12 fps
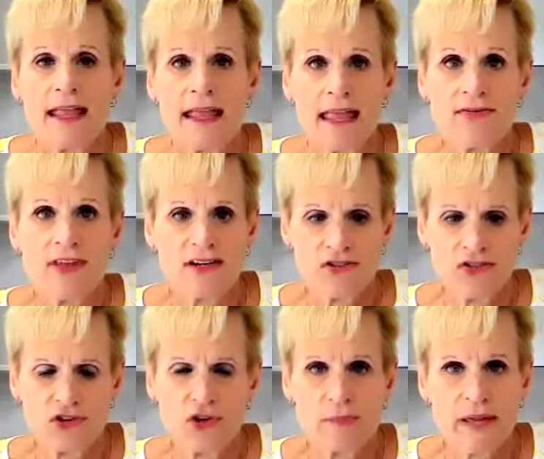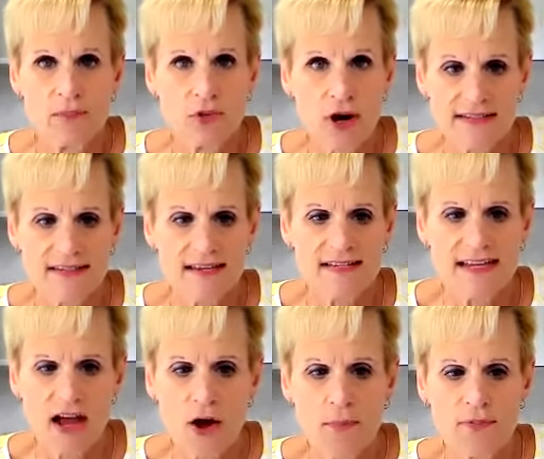in the discernment process to
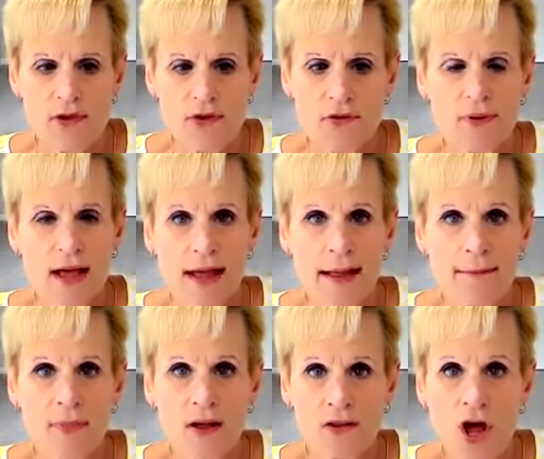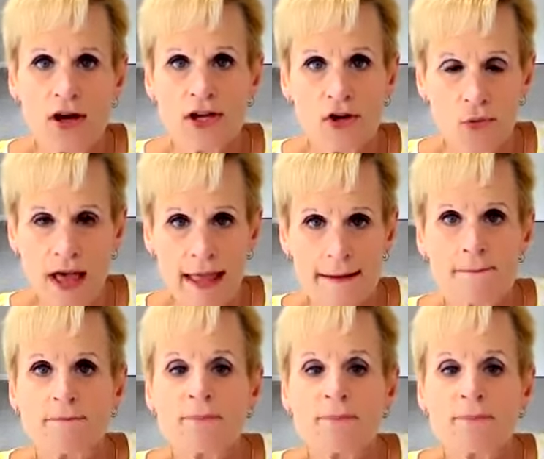help you along your way.